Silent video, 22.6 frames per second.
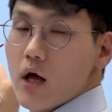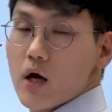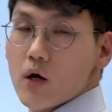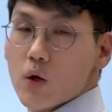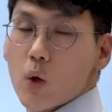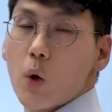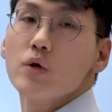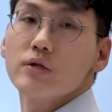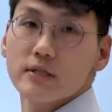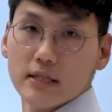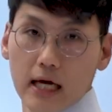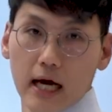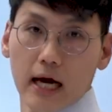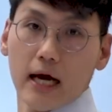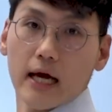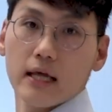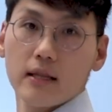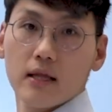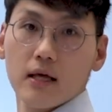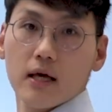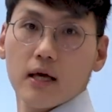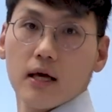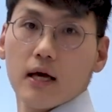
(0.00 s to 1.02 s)

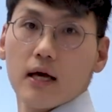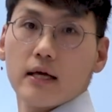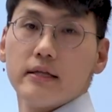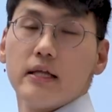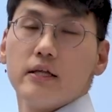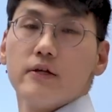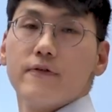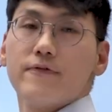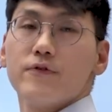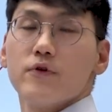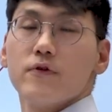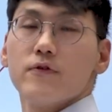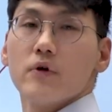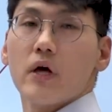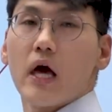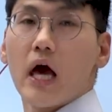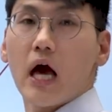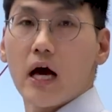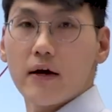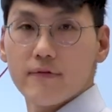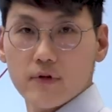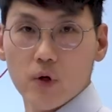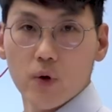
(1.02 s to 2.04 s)
cosine. Then if you
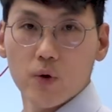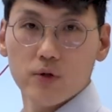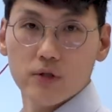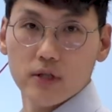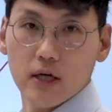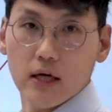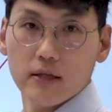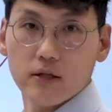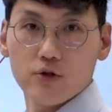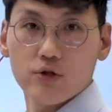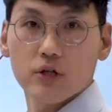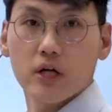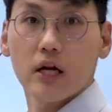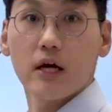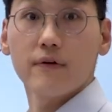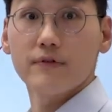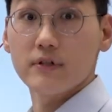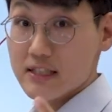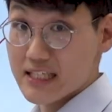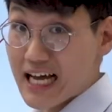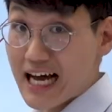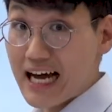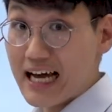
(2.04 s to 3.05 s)
have a cosine, then you can have a
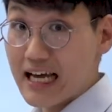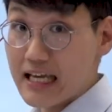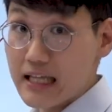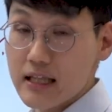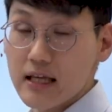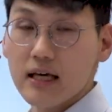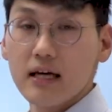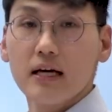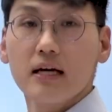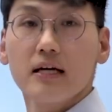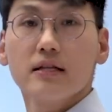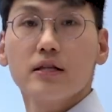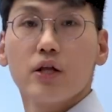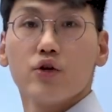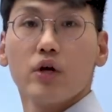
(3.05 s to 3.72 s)
sine. Then you